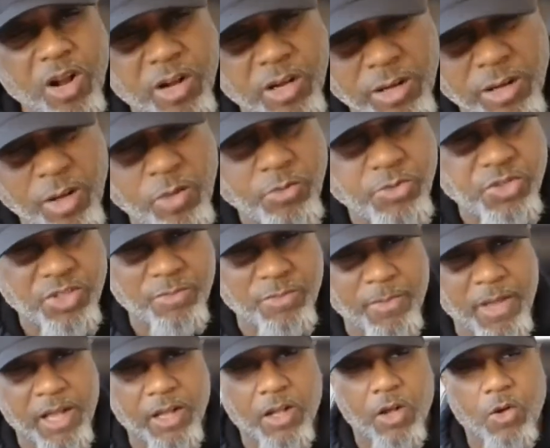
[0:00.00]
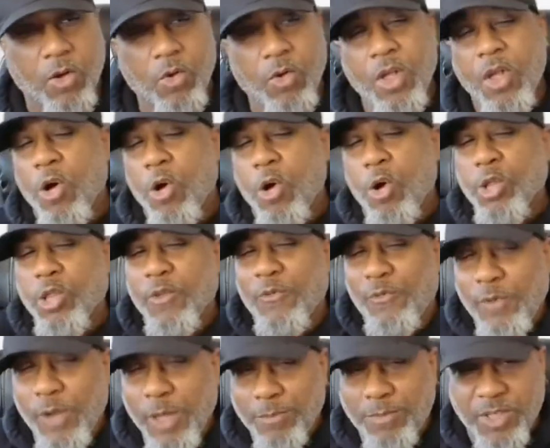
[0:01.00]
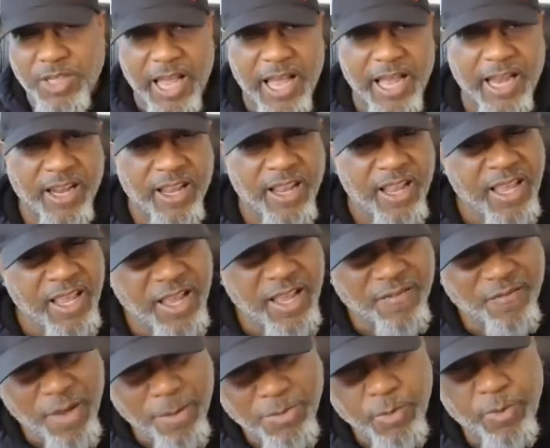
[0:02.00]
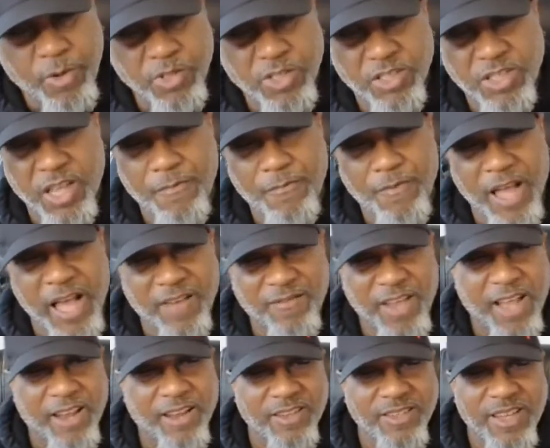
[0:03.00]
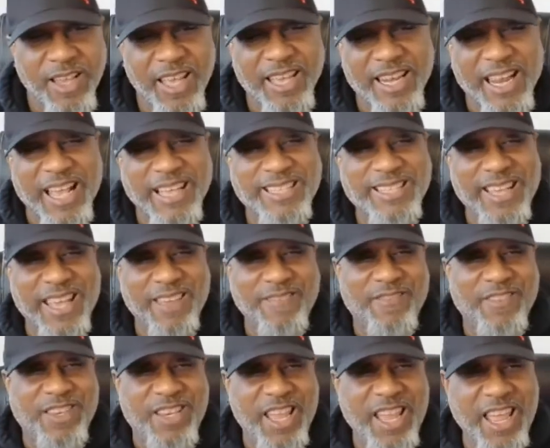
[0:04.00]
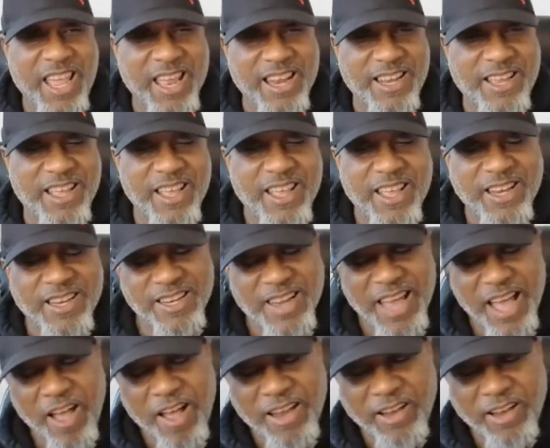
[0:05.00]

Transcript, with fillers: close to my goal. On the flip side, if I'm supposed to save $5 and I save 10, now I